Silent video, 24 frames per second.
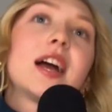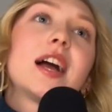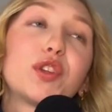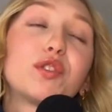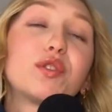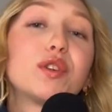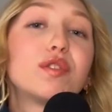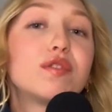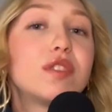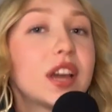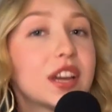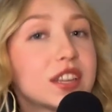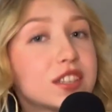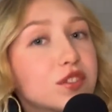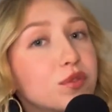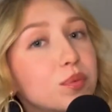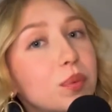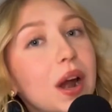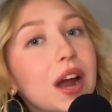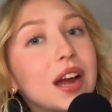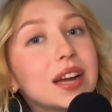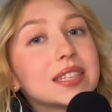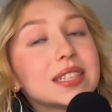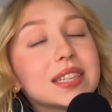reflective
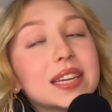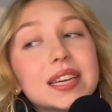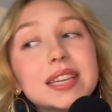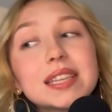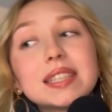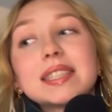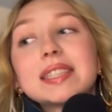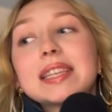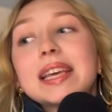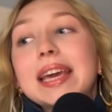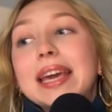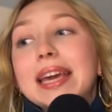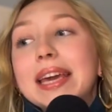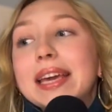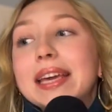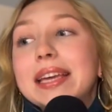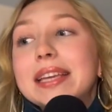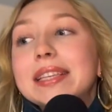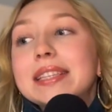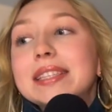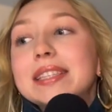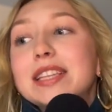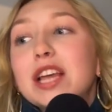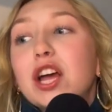practice
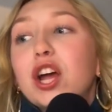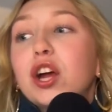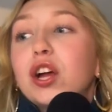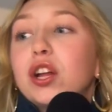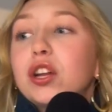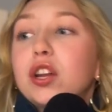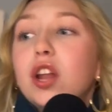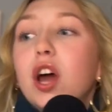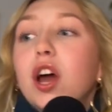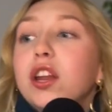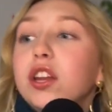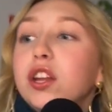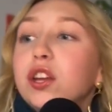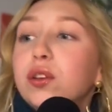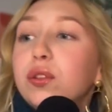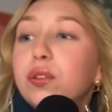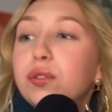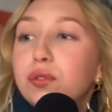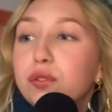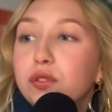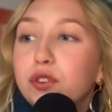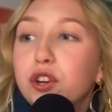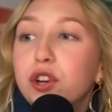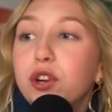is learning
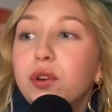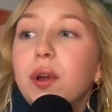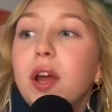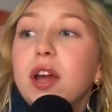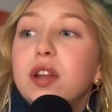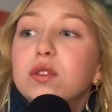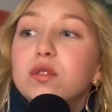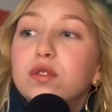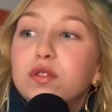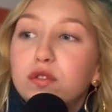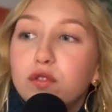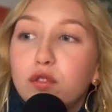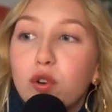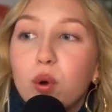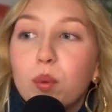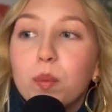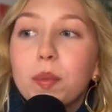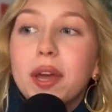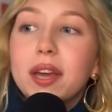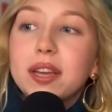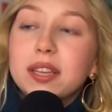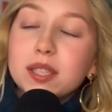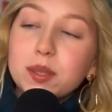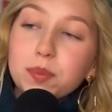through and from
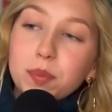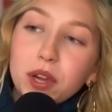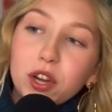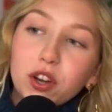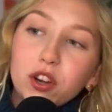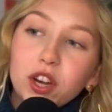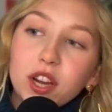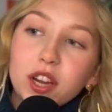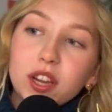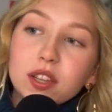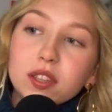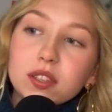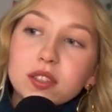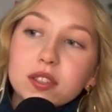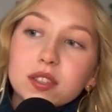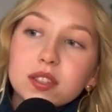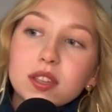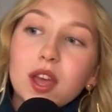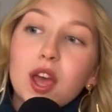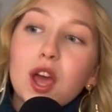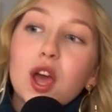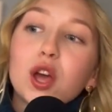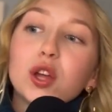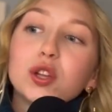experience
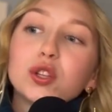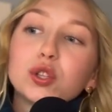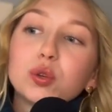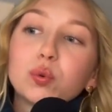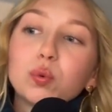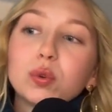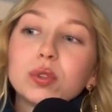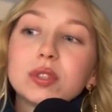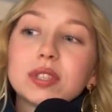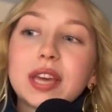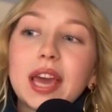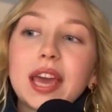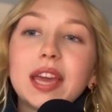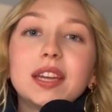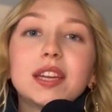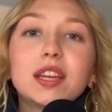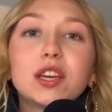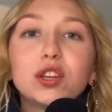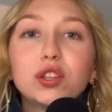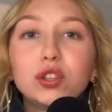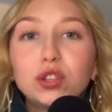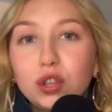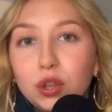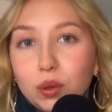towards
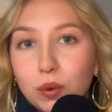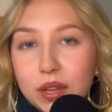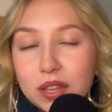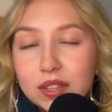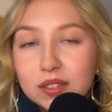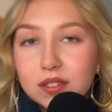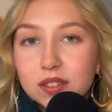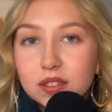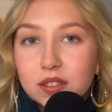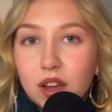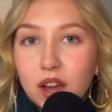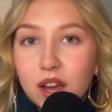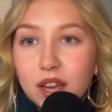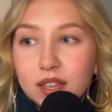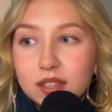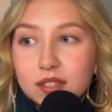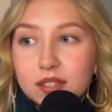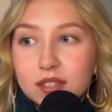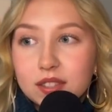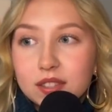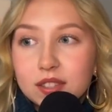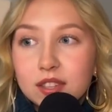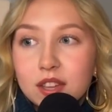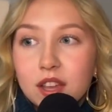gaining new
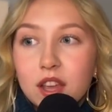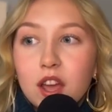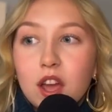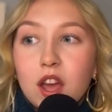insights